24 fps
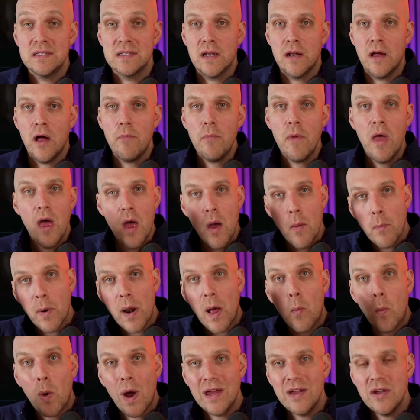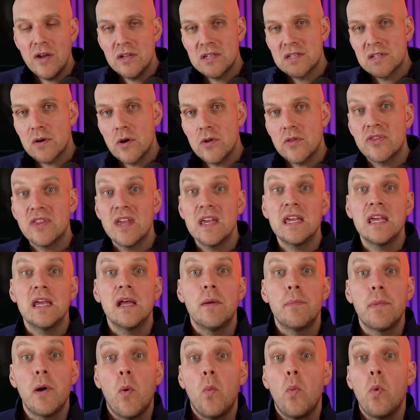up, but I want you to start thinking
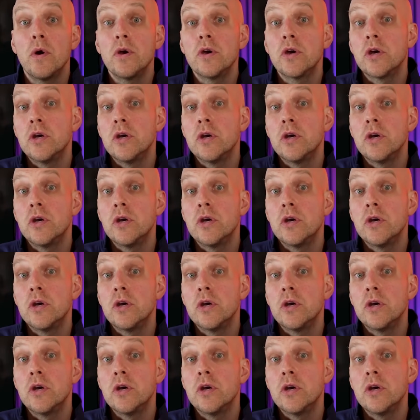about what you're